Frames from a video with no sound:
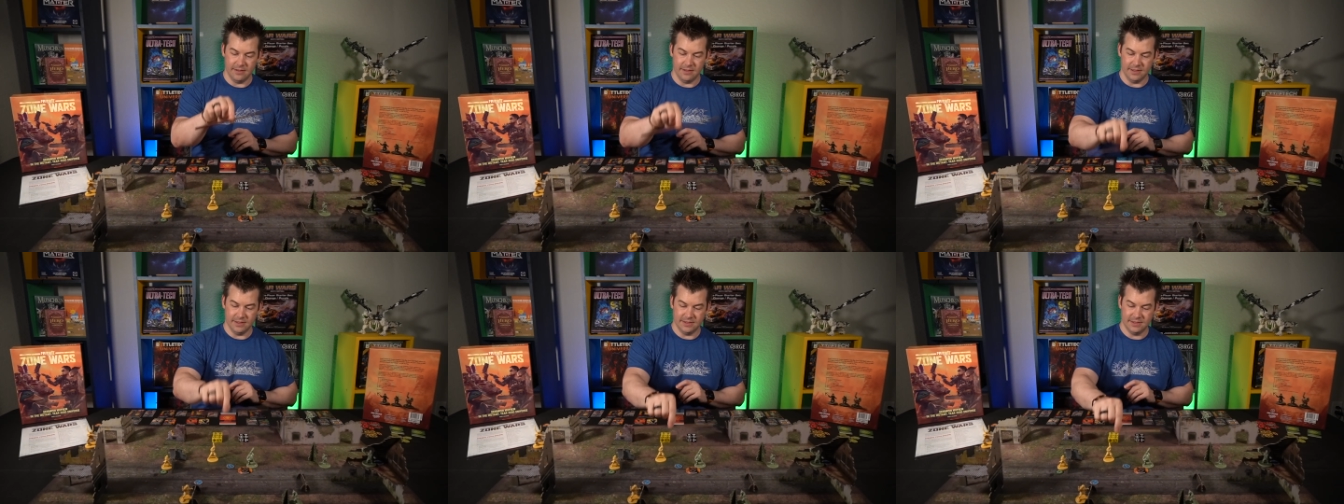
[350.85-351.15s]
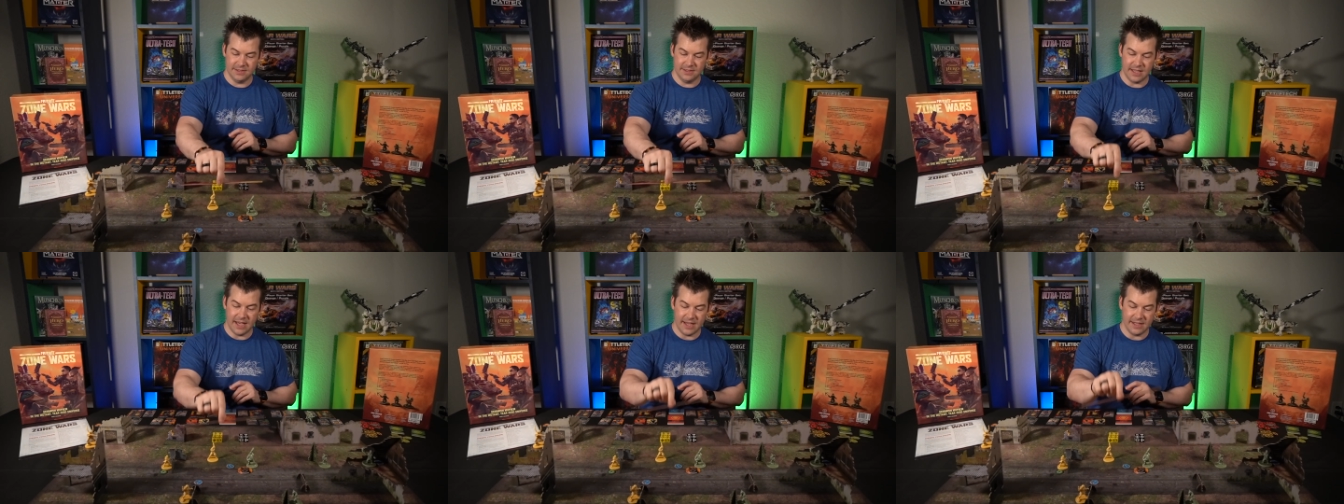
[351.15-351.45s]

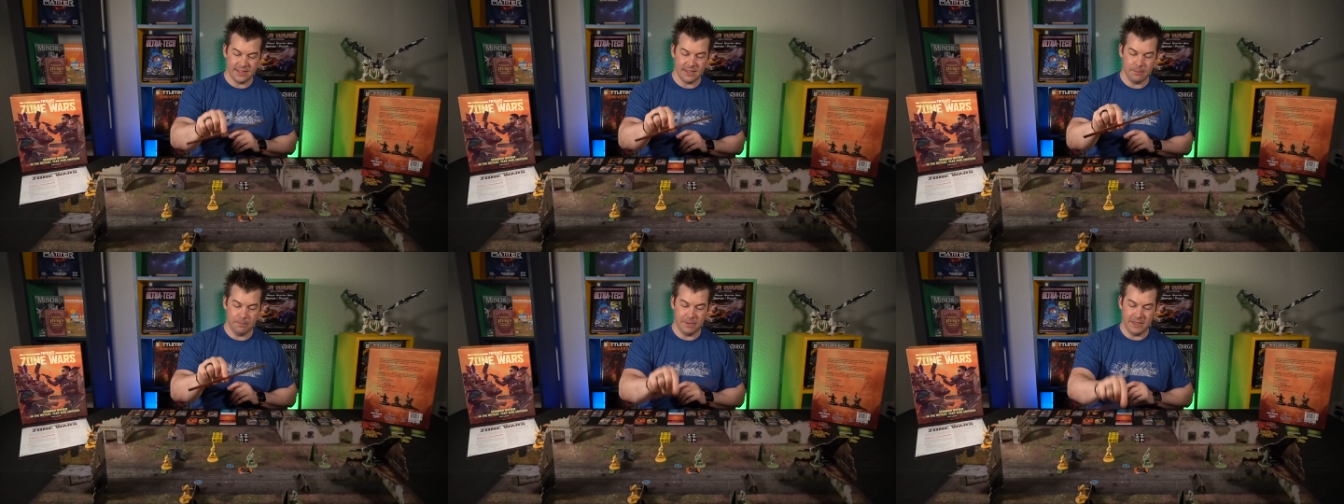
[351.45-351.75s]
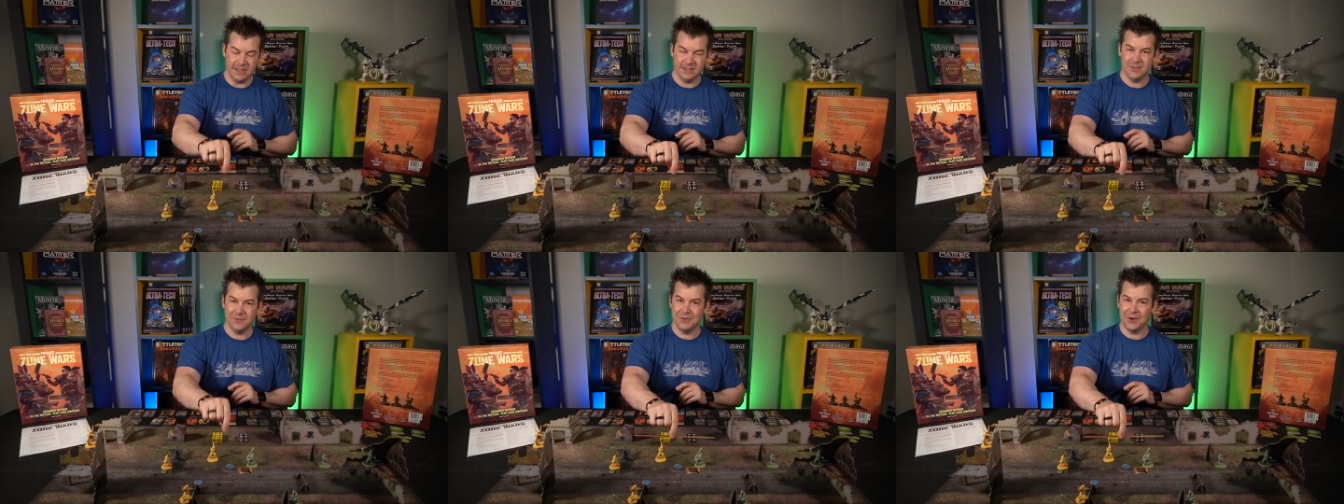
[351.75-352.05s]
set
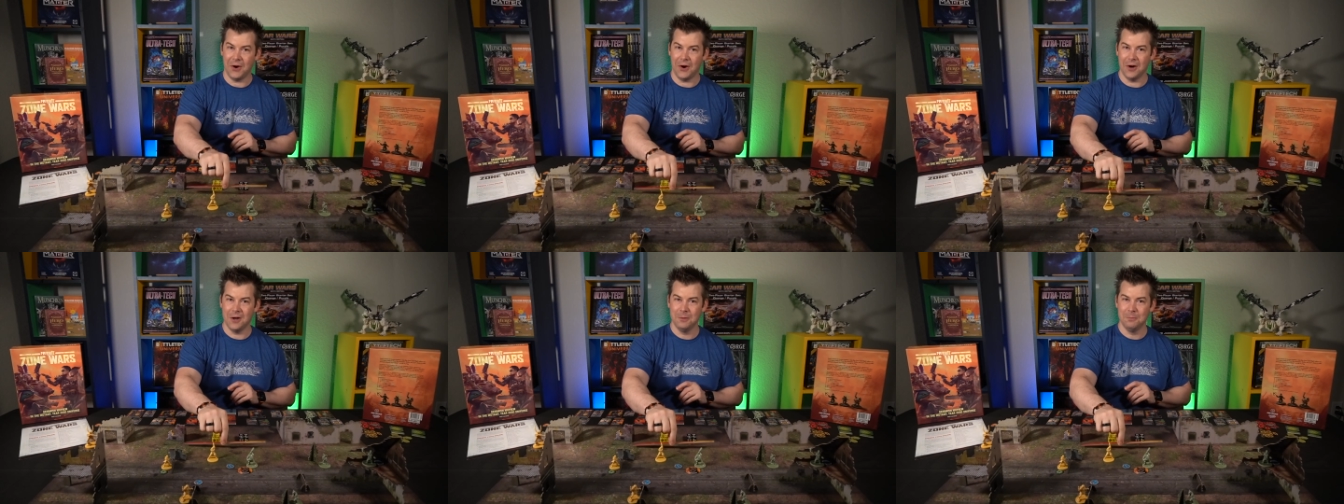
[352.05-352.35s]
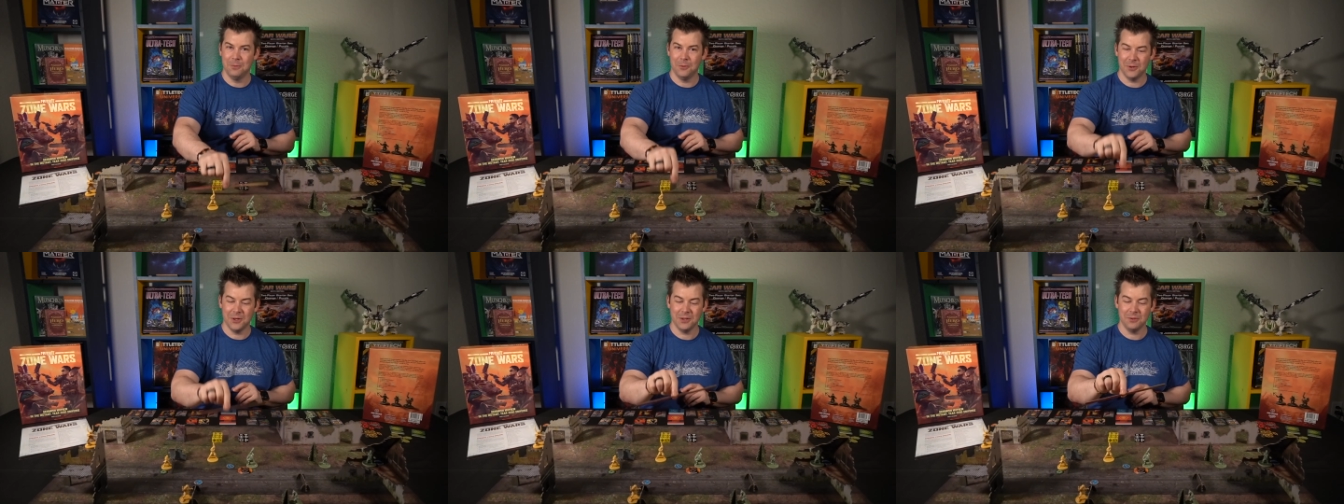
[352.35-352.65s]
piece of
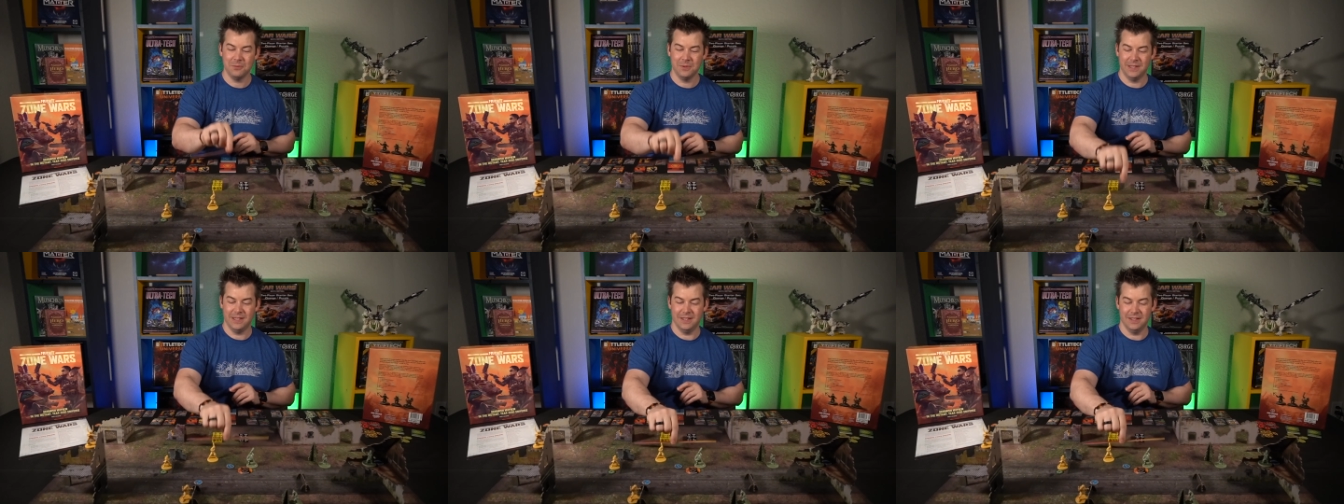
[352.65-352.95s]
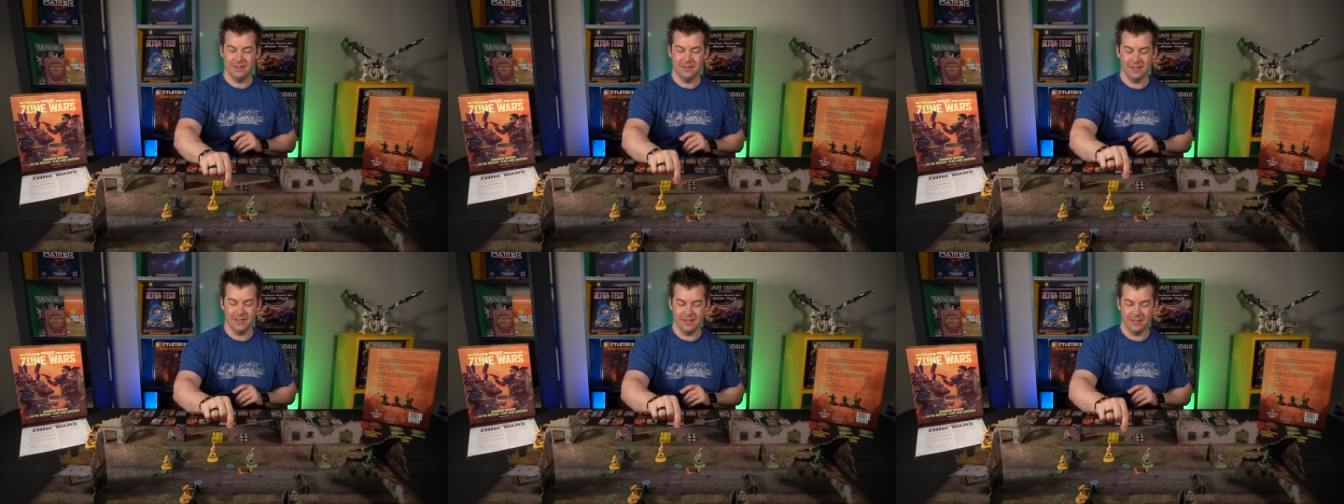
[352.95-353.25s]
cardboard with
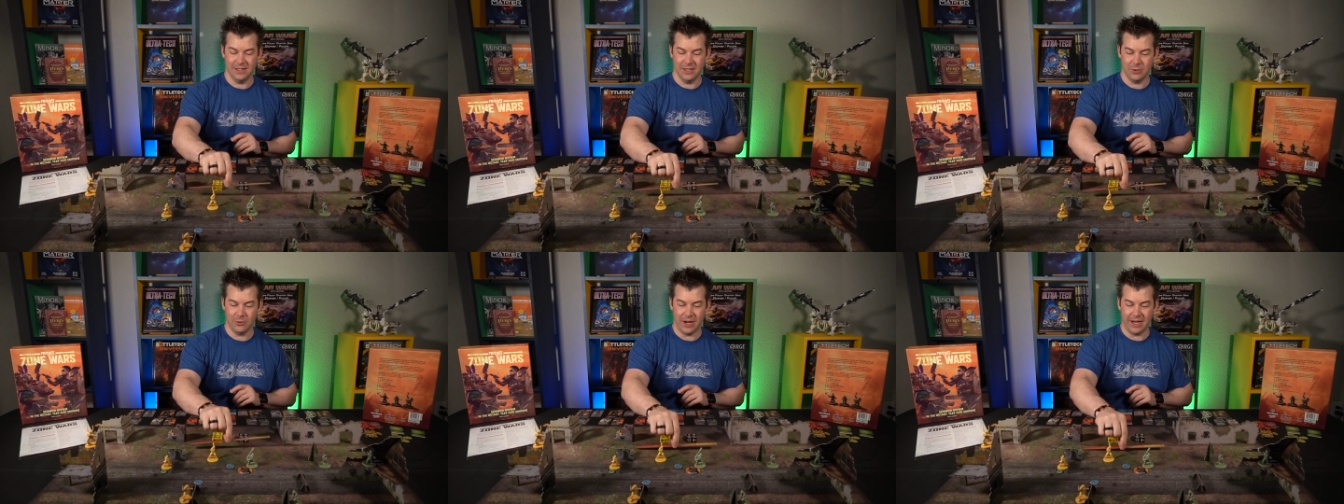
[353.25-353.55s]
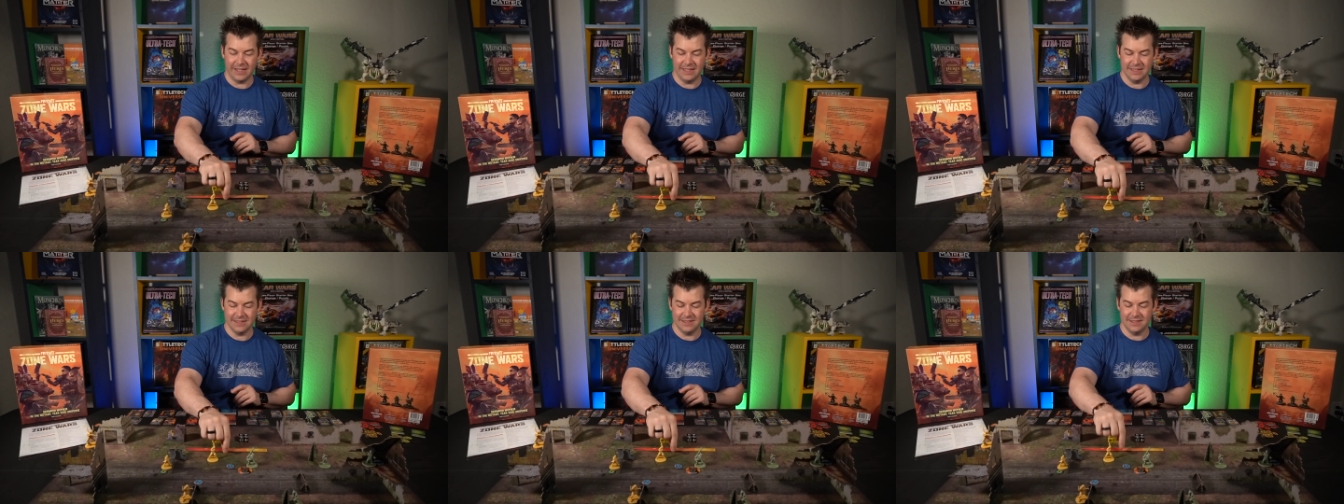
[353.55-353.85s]
the
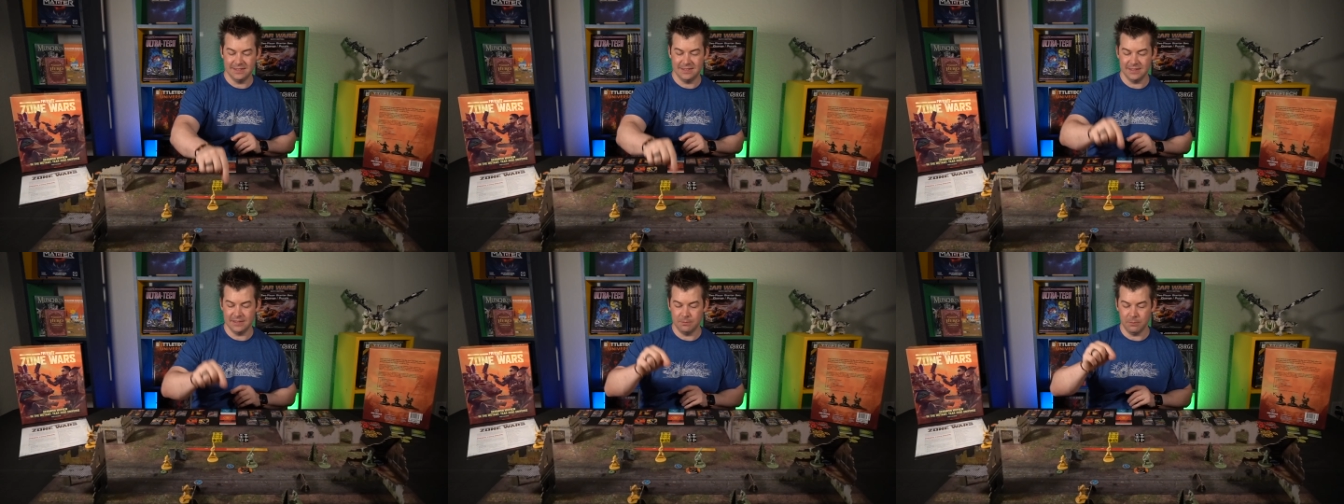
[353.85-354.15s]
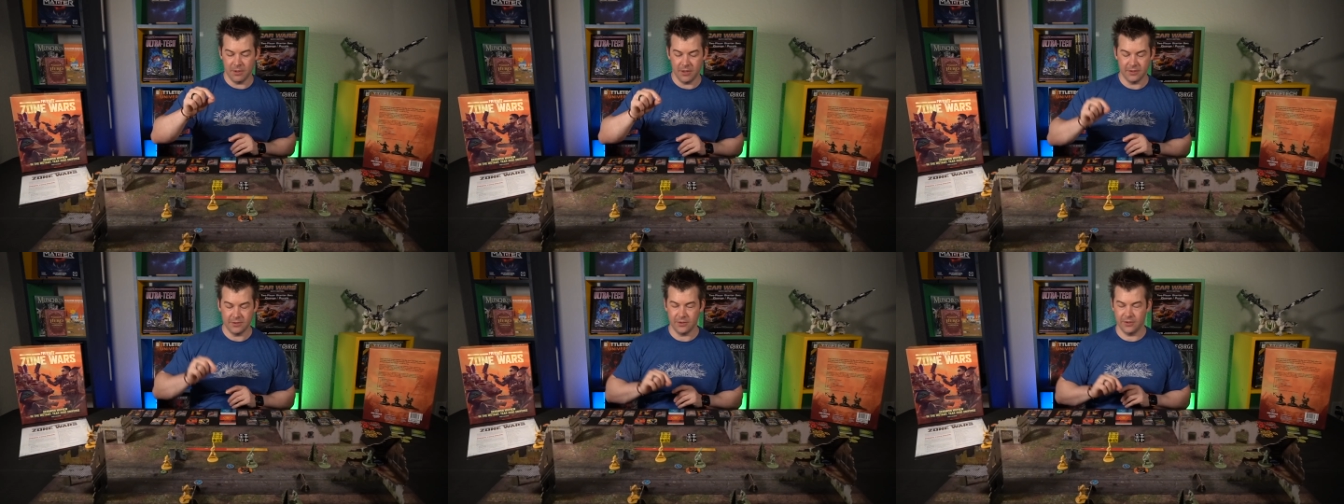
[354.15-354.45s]
correct distances
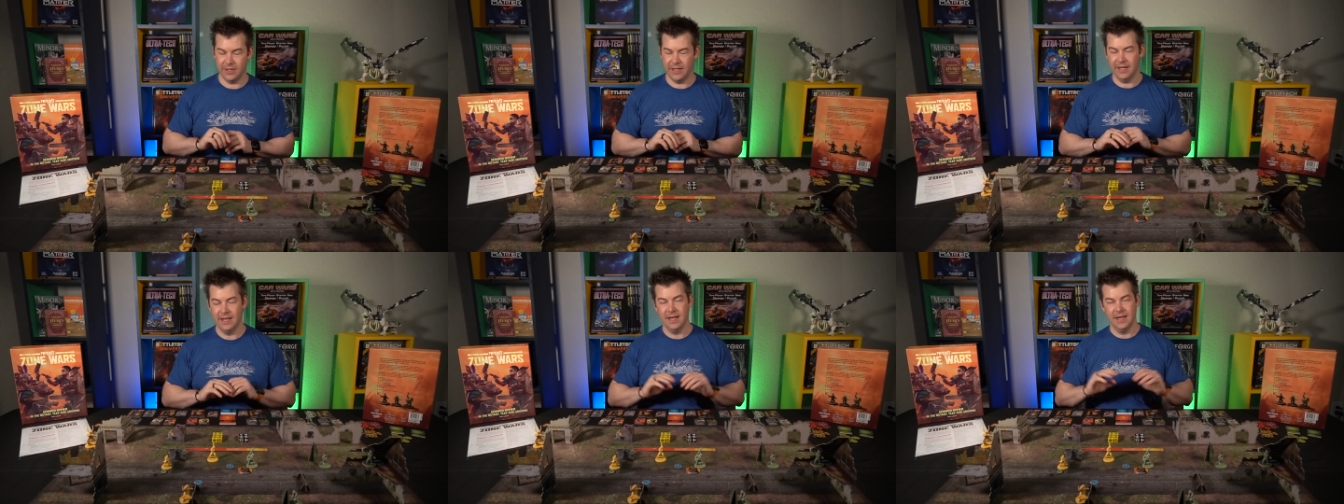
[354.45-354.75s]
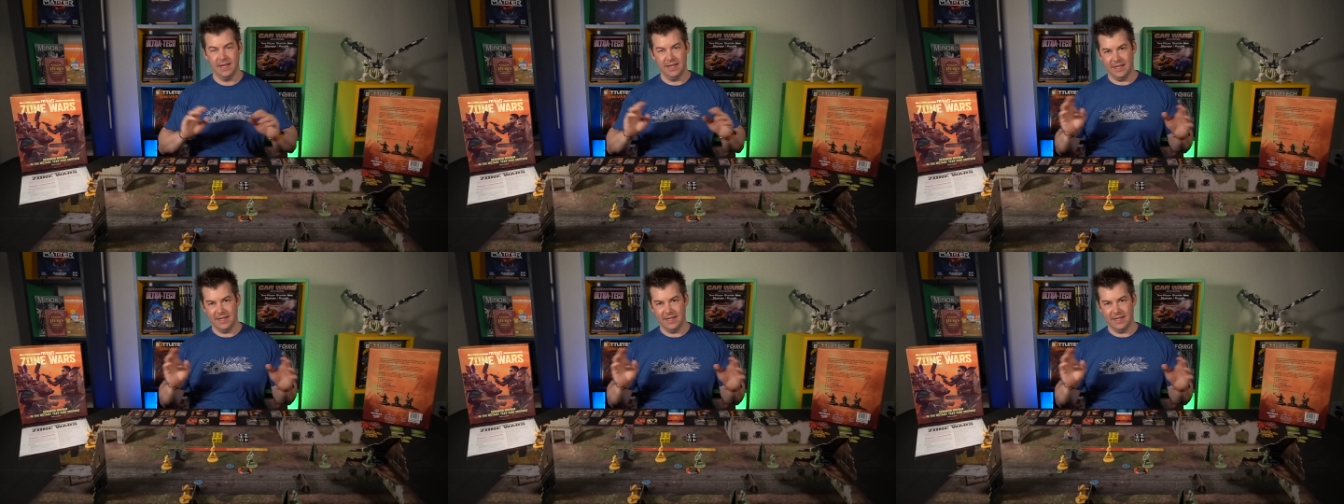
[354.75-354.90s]
marked on it